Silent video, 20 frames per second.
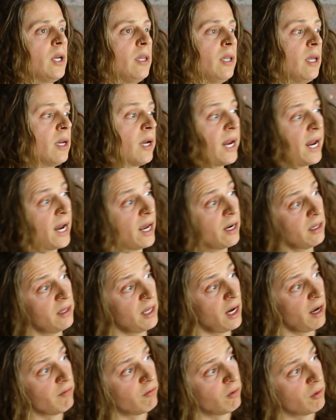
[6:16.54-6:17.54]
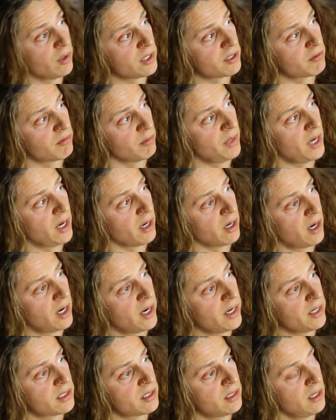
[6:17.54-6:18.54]
And then I added that voice from that
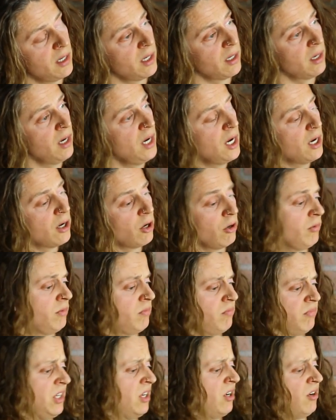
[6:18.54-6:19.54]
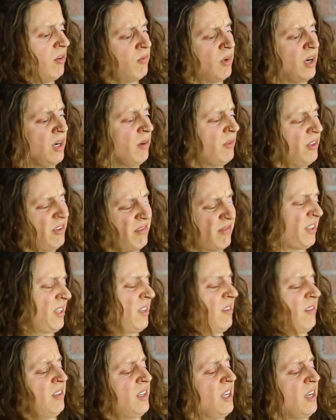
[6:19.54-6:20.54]
guy saying, oh, you know, why would,
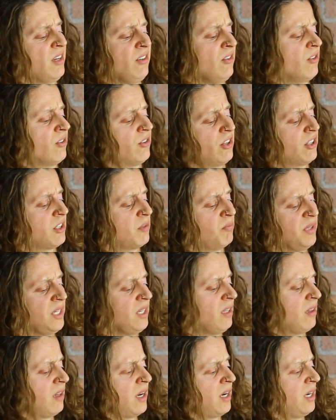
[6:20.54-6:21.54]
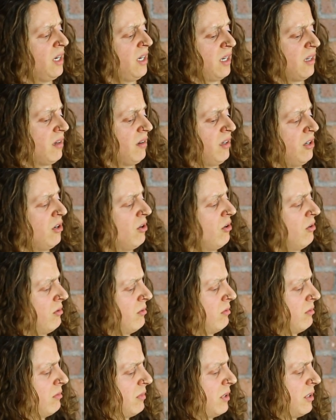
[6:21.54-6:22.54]
then you'll just be like, you
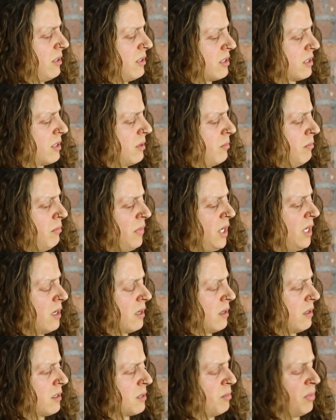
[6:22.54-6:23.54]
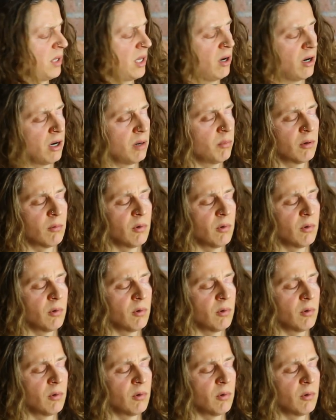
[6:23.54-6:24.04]
know, some meaningless blob or